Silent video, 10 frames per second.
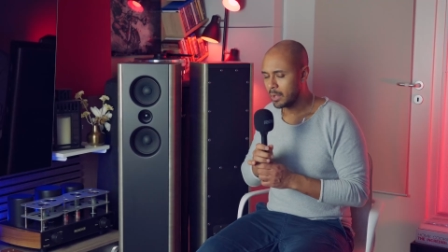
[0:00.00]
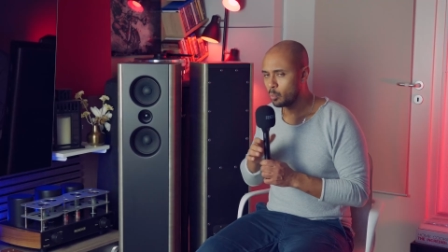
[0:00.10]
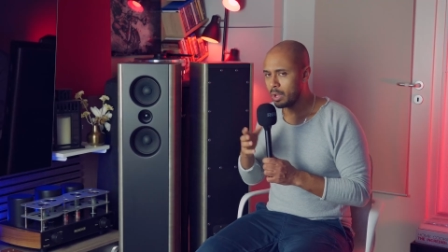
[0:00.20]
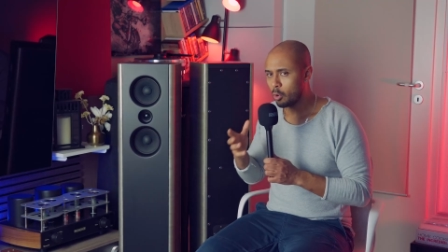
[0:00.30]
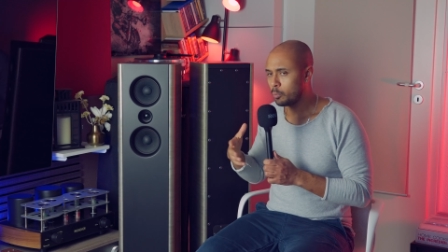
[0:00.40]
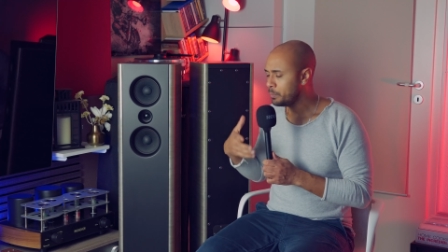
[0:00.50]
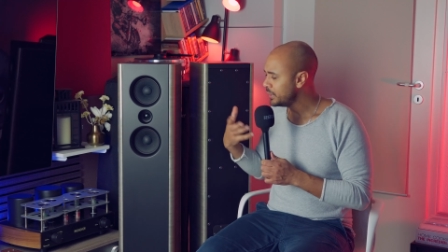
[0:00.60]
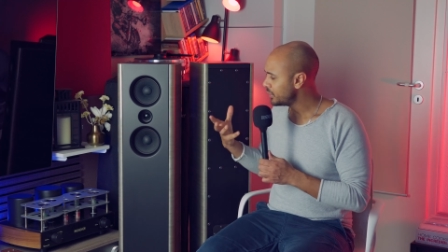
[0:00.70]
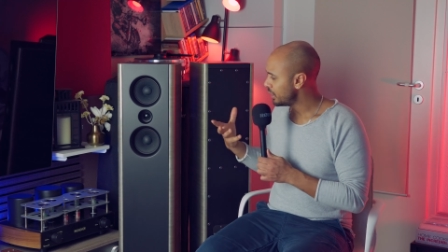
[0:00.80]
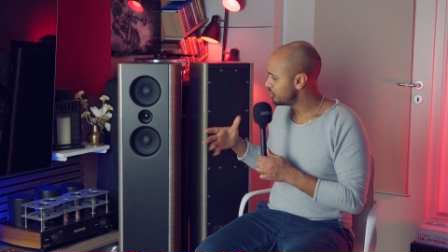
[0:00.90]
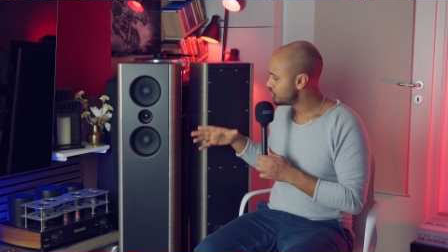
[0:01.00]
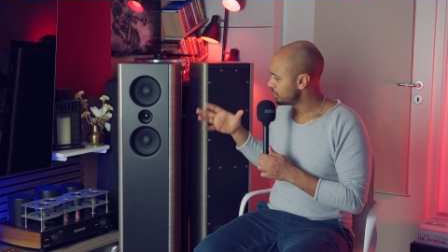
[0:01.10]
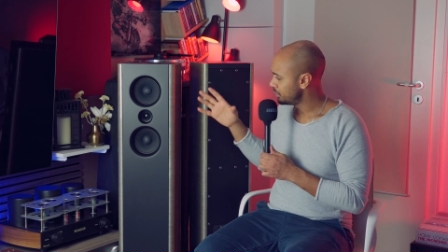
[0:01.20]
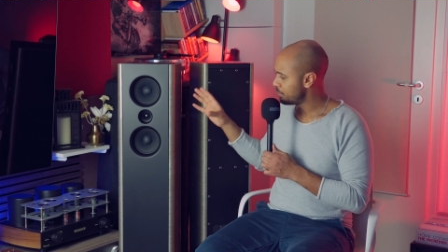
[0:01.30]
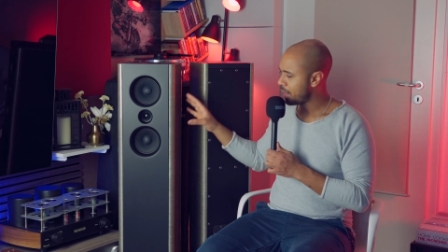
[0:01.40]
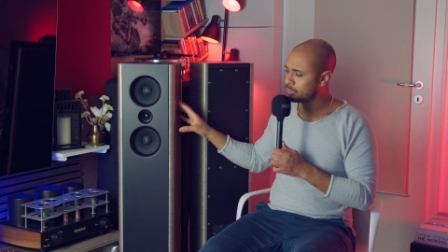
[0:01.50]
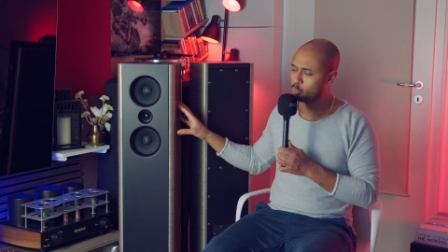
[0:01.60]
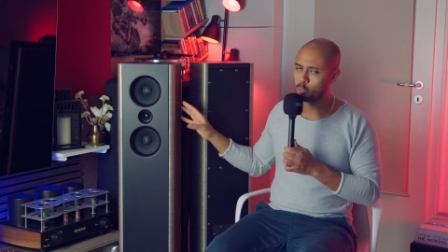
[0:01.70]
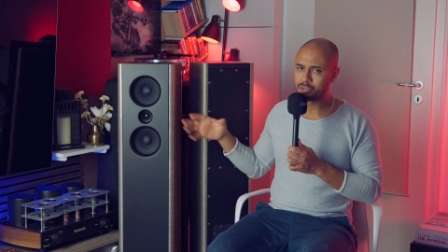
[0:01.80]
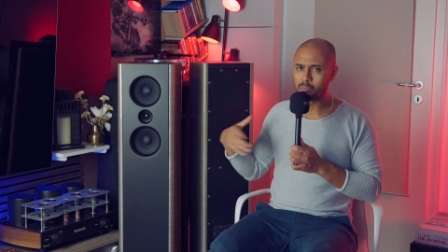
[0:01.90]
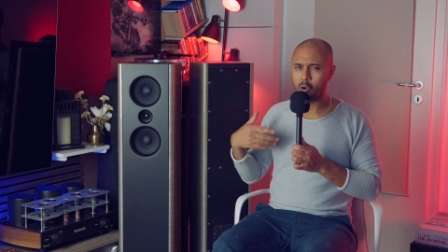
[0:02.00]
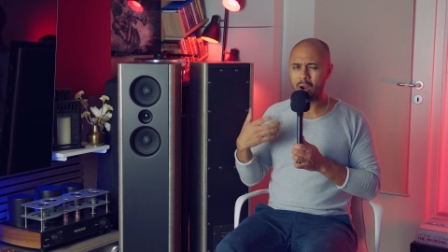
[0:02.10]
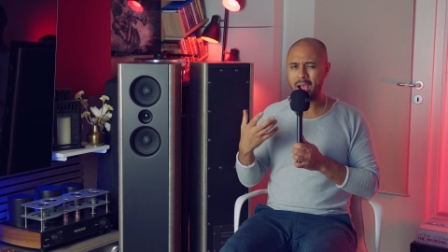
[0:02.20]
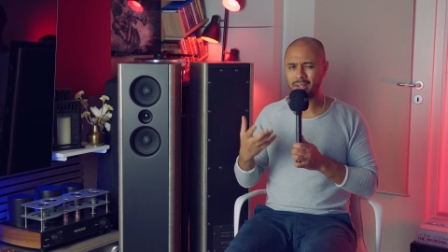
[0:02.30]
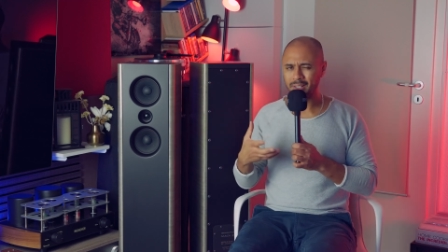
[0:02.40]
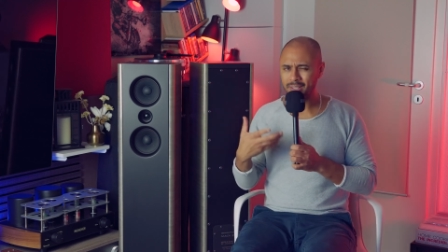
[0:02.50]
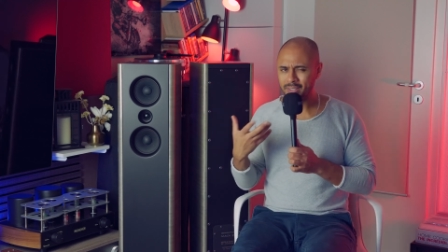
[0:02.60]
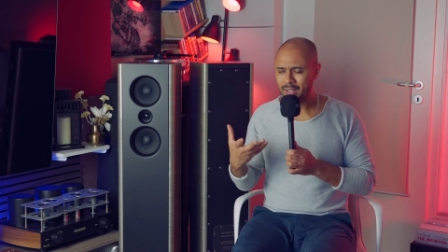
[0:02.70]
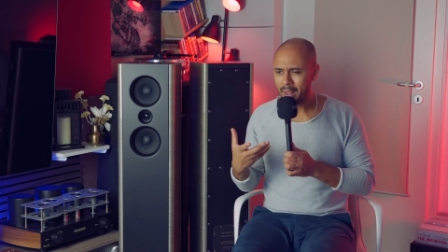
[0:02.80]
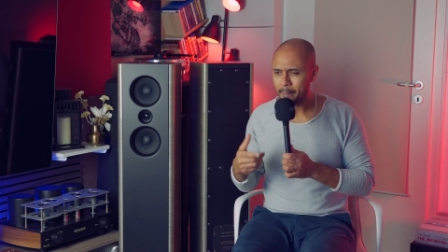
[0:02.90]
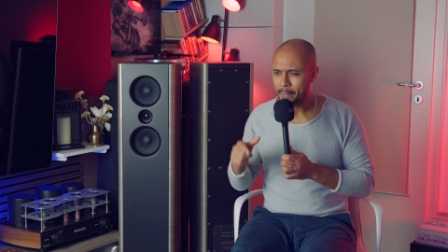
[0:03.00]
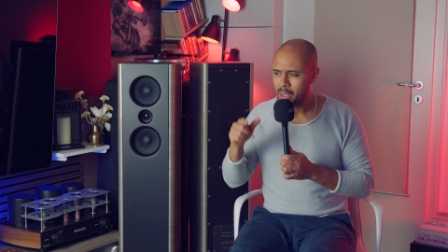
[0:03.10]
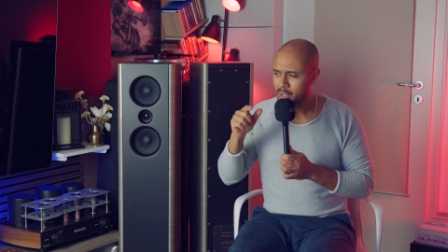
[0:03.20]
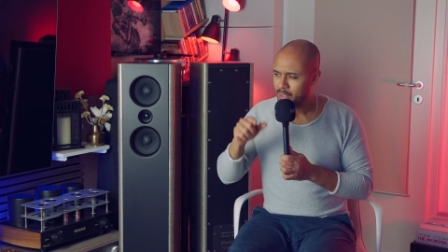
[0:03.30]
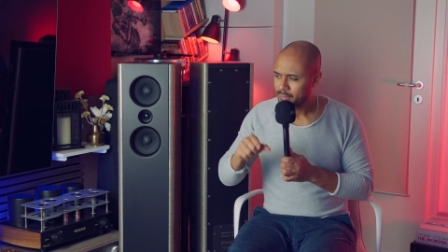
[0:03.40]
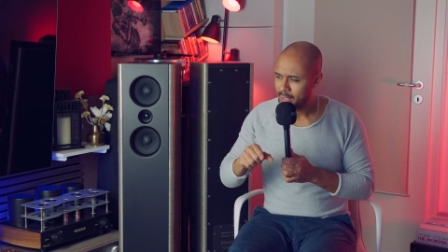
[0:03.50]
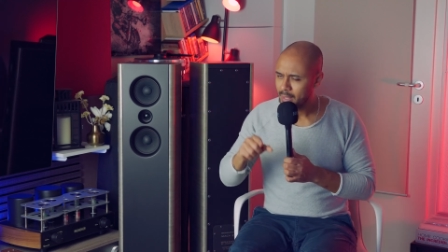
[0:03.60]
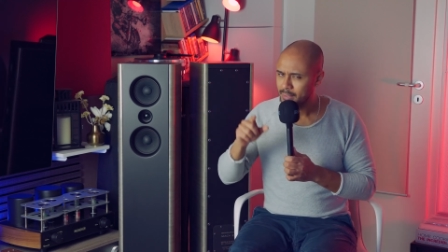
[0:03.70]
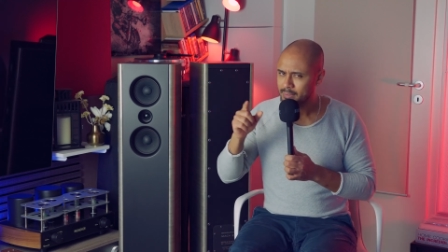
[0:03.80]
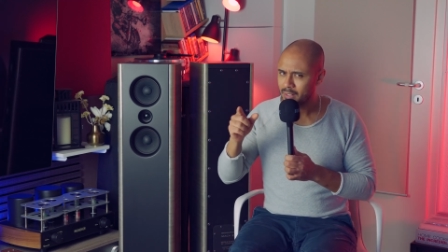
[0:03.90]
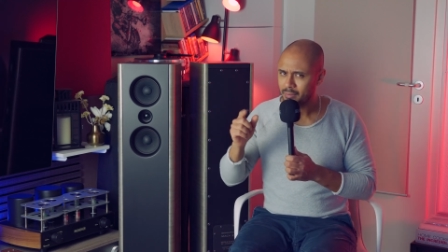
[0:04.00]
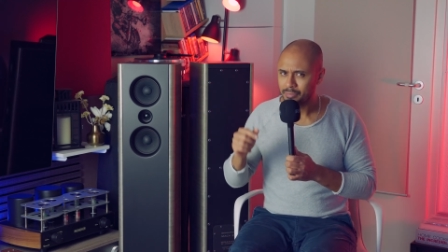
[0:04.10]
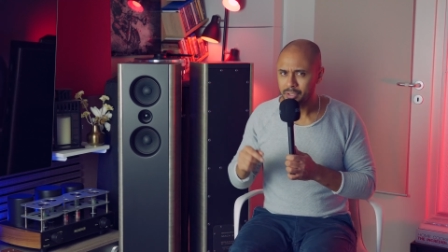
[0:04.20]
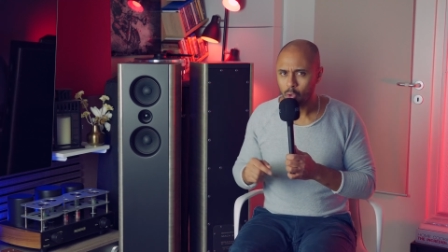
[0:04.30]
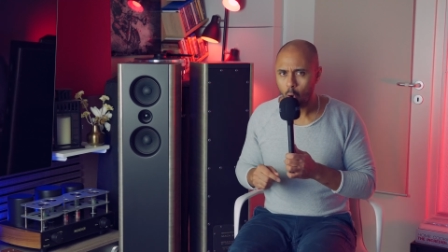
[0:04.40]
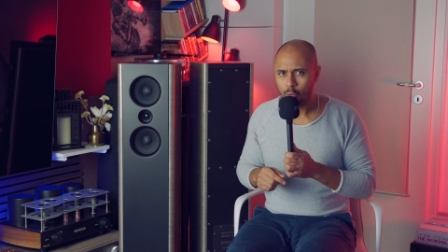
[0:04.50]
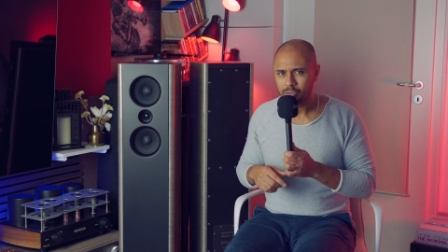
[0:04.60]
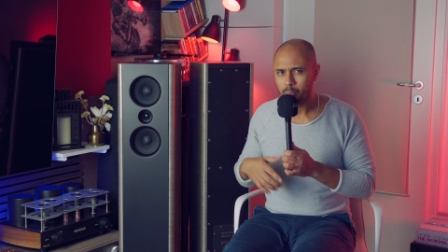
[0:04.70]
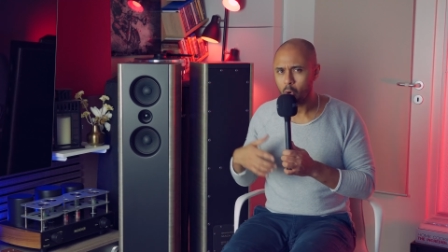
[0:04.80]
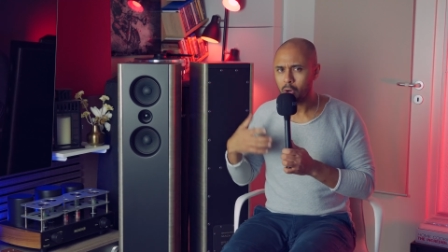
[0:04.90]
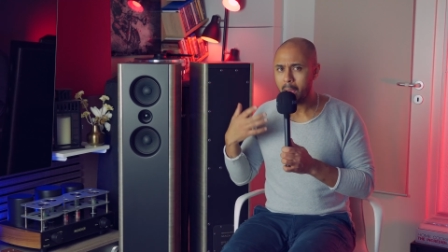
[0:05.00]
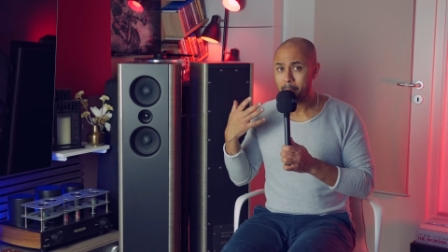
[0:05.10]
And where on mid-range the MACH 2 is more analytical, the Serafino is more